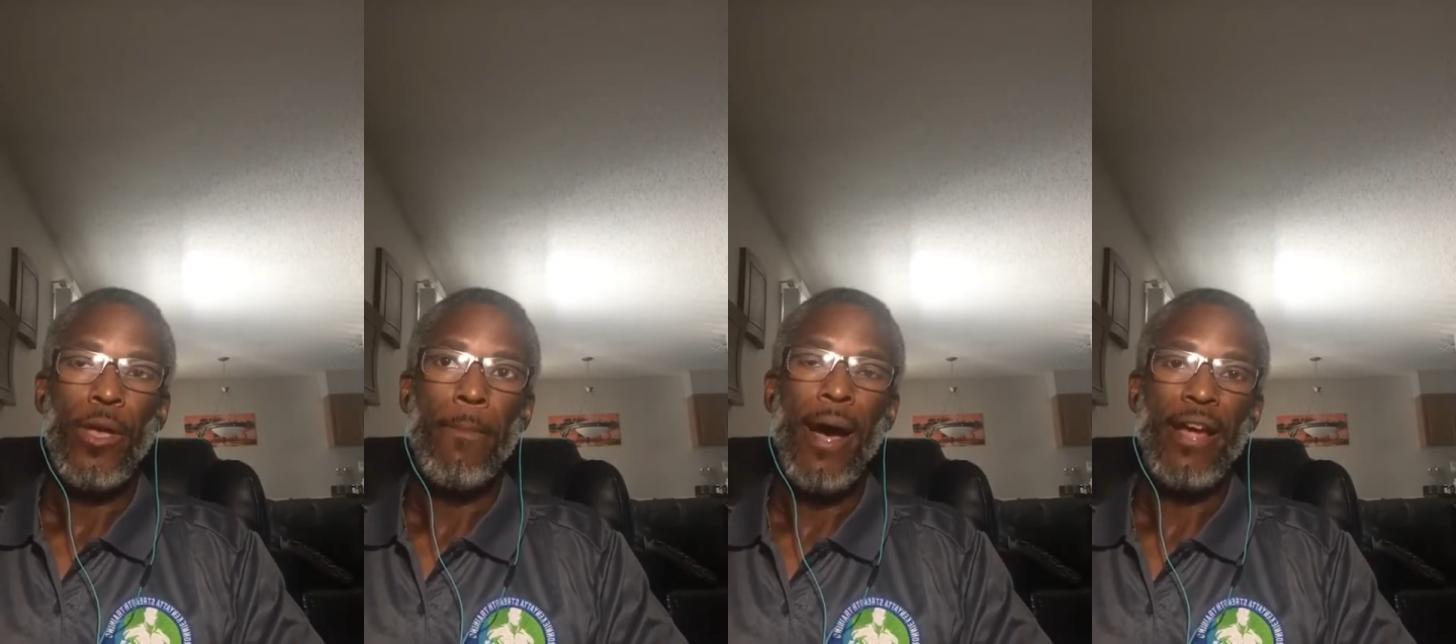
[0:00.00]

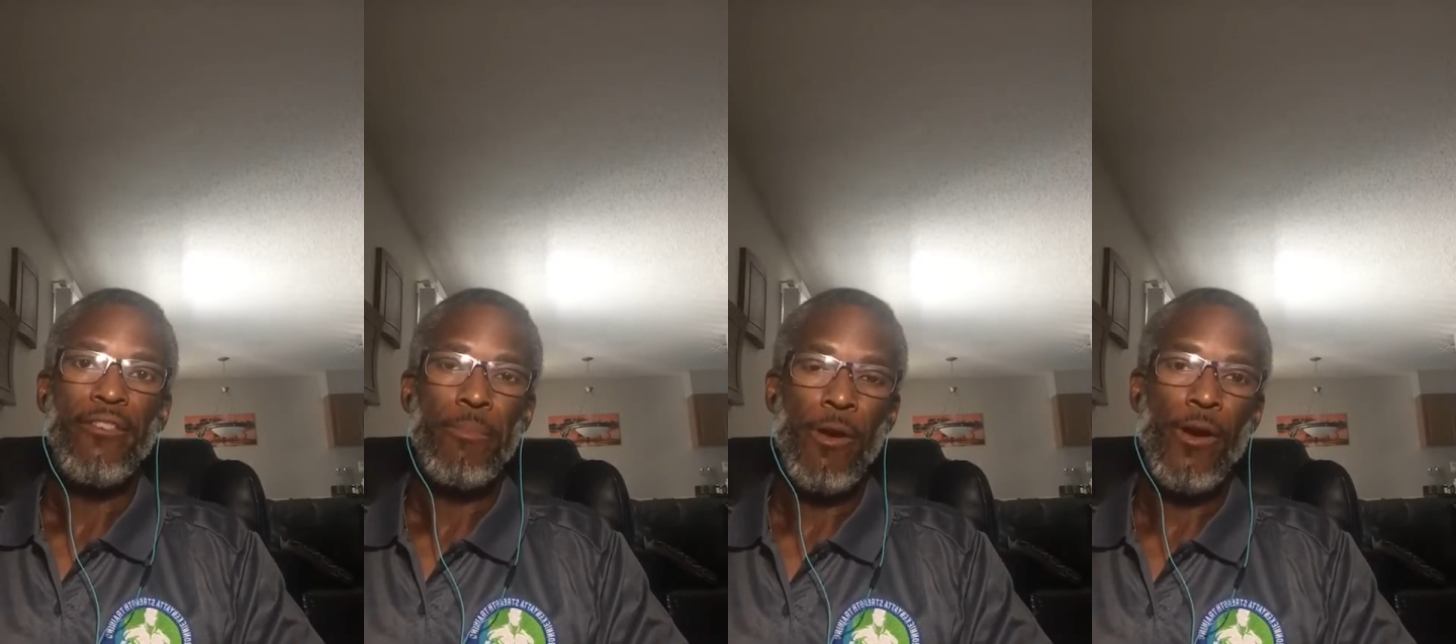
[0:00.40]
in my
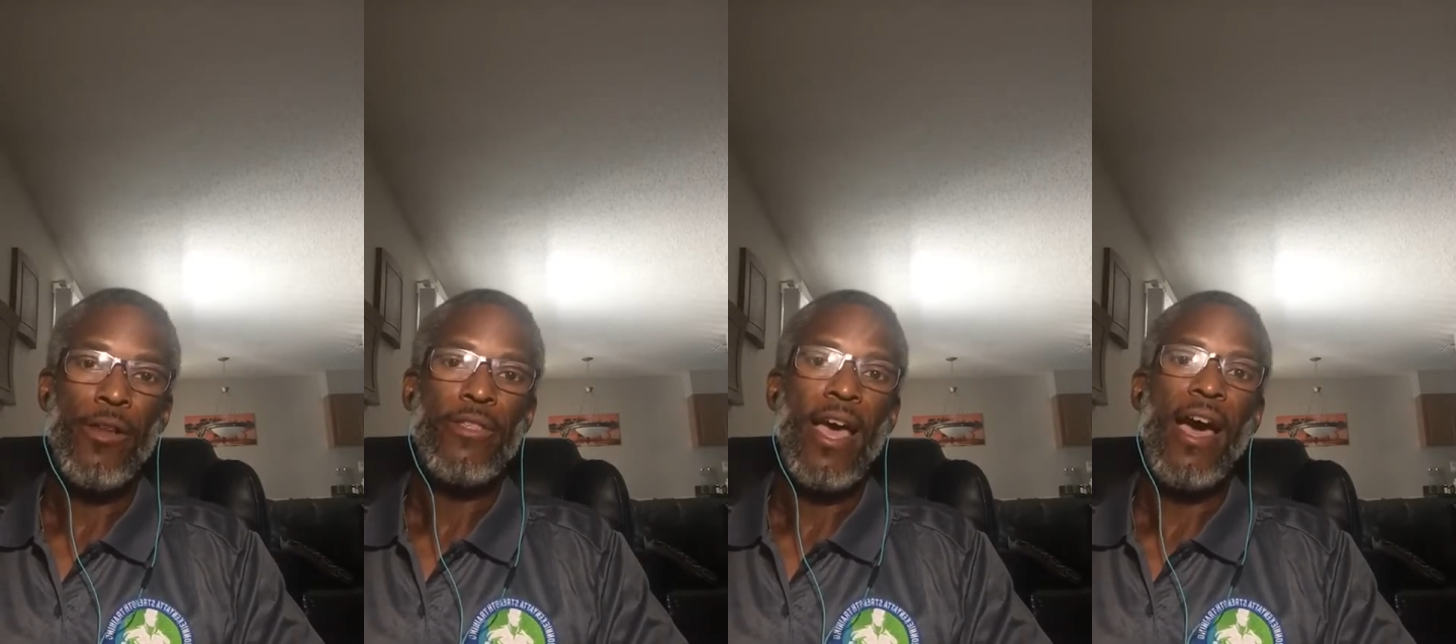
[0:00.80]

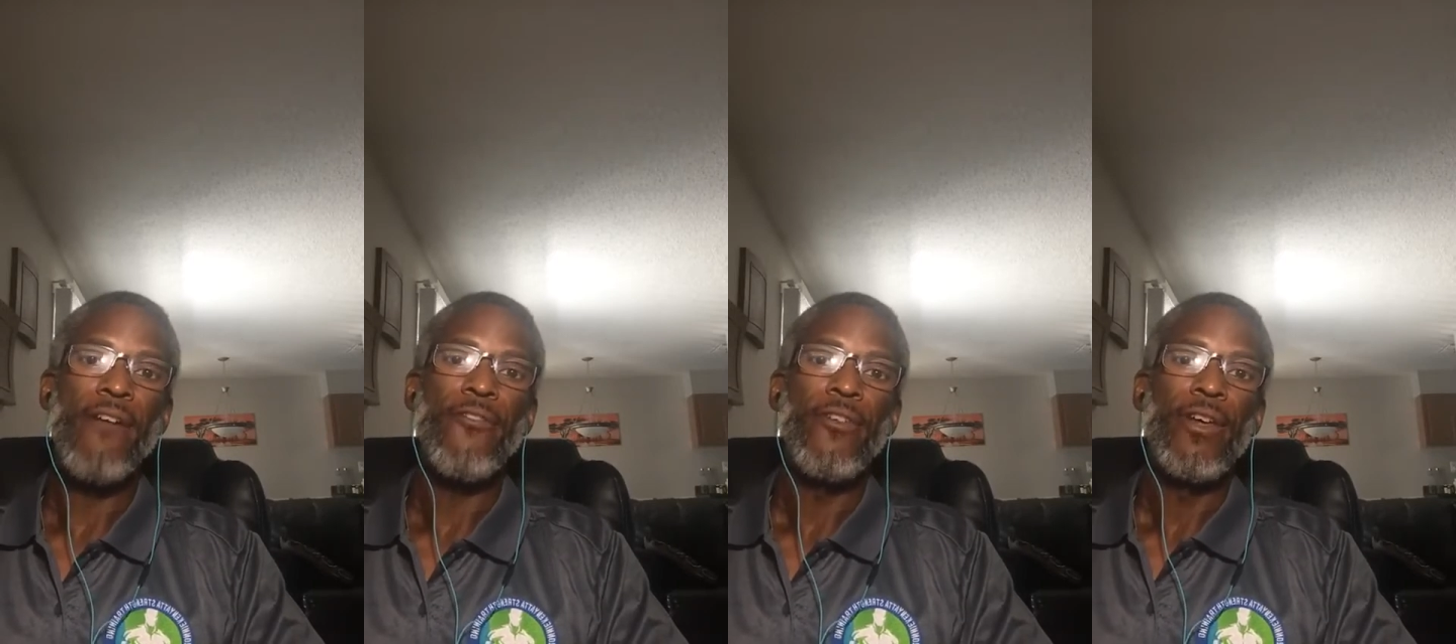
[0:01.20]
experience,
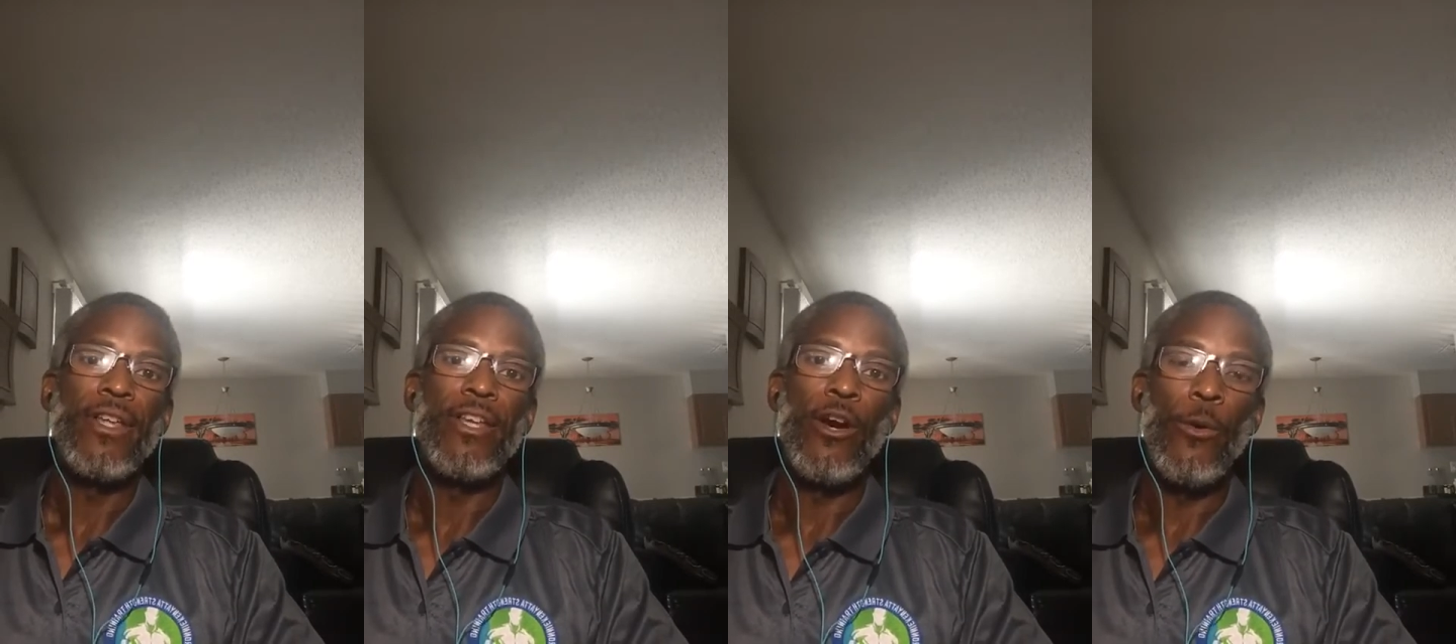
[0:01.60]
I've
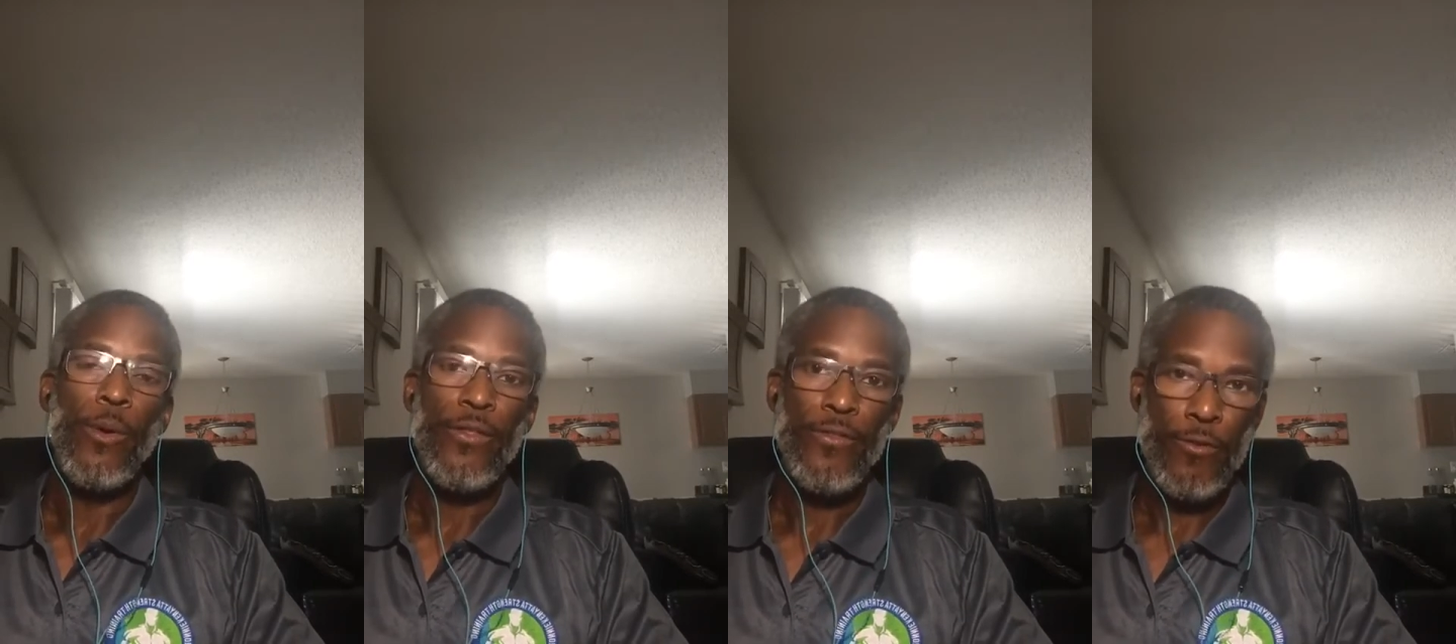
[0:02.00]
dealt
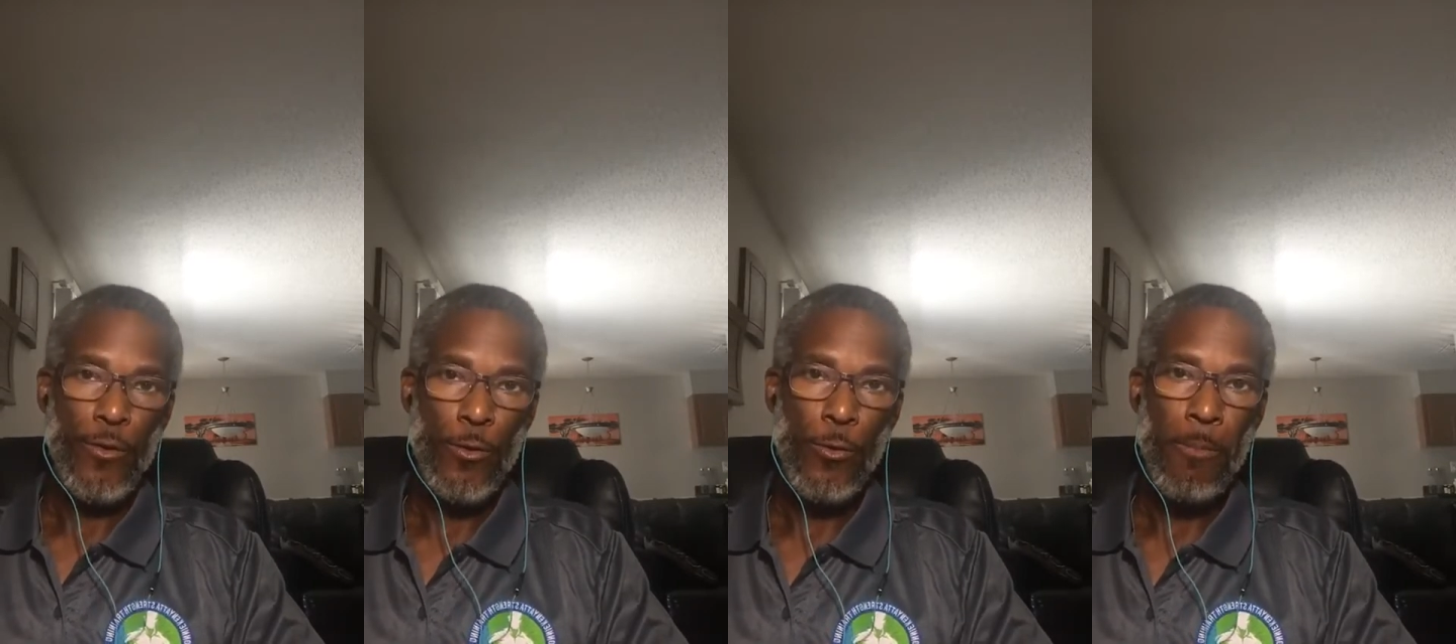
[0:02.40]
with
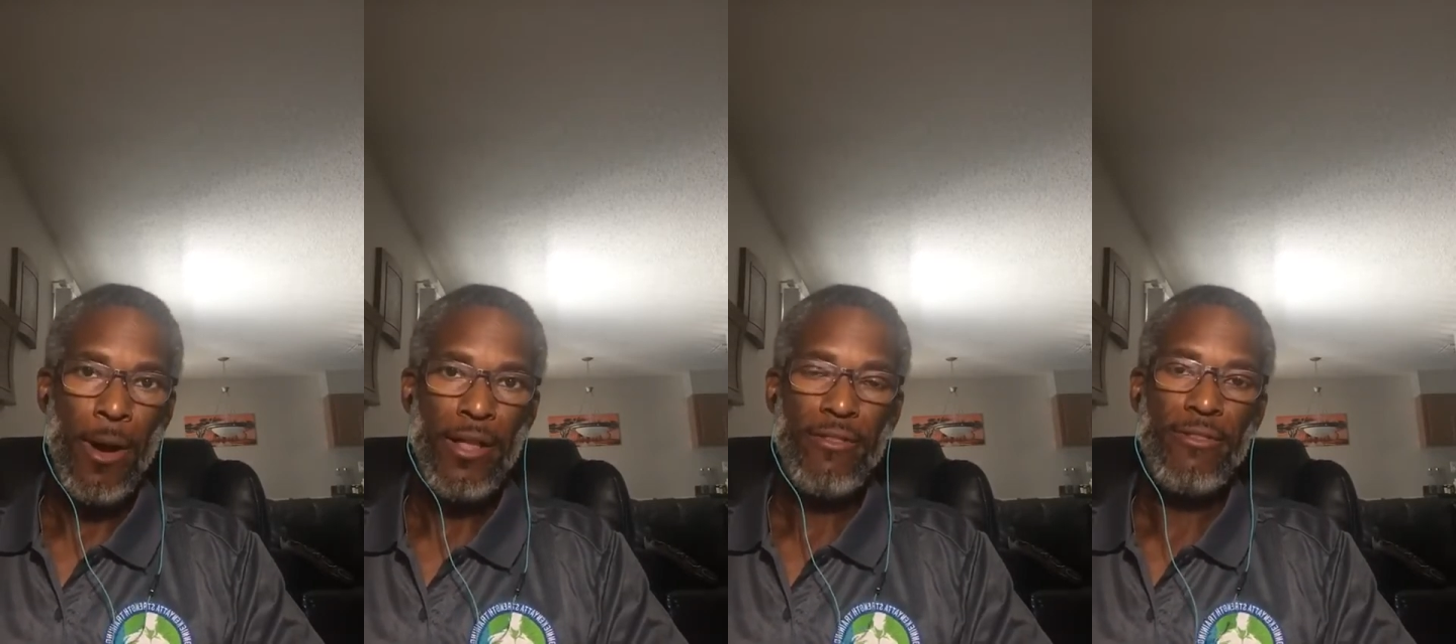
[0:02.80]
2
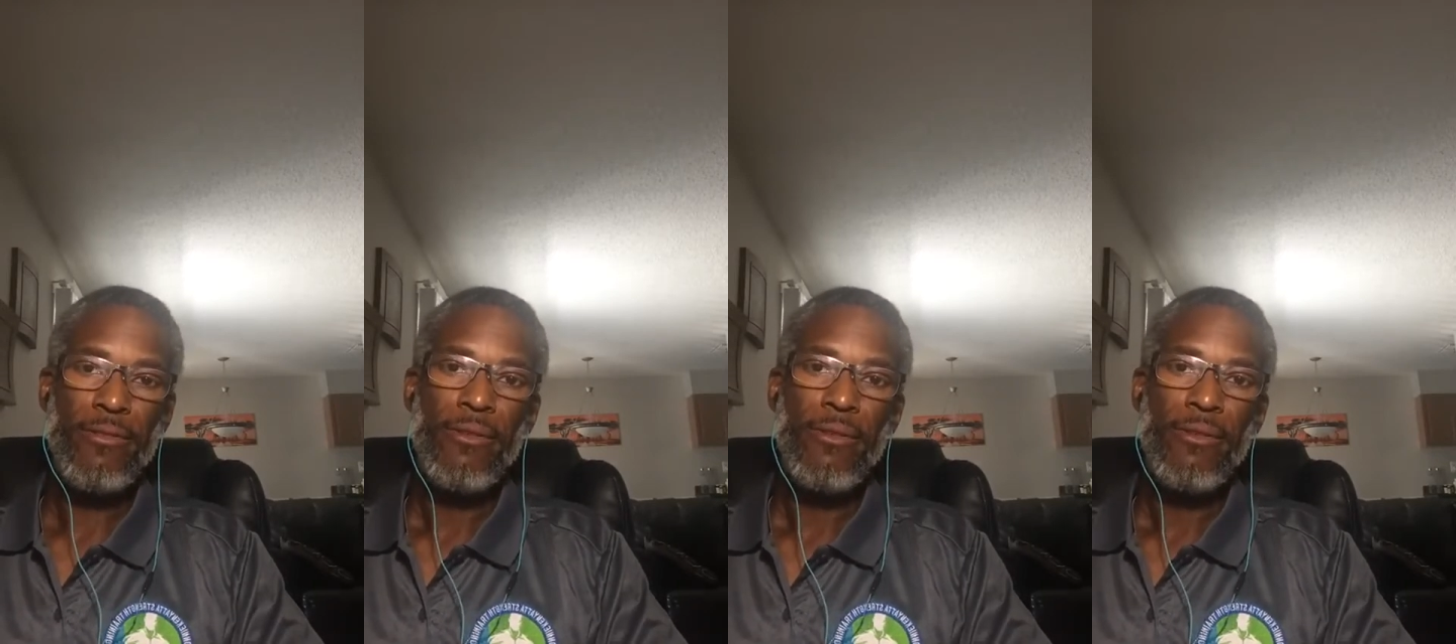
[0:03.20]
months.